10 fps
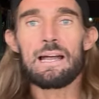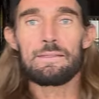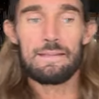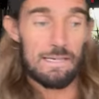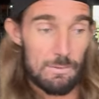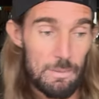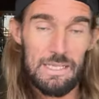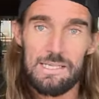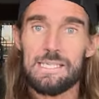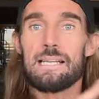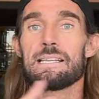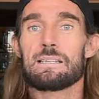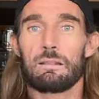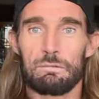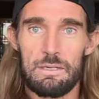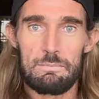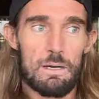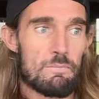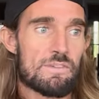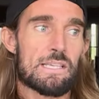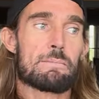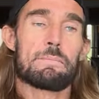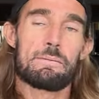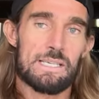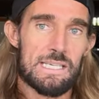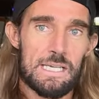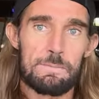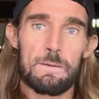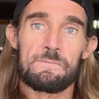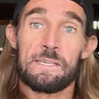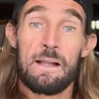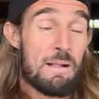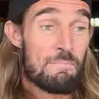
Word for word: And that had been extended to three months and then maybe six months.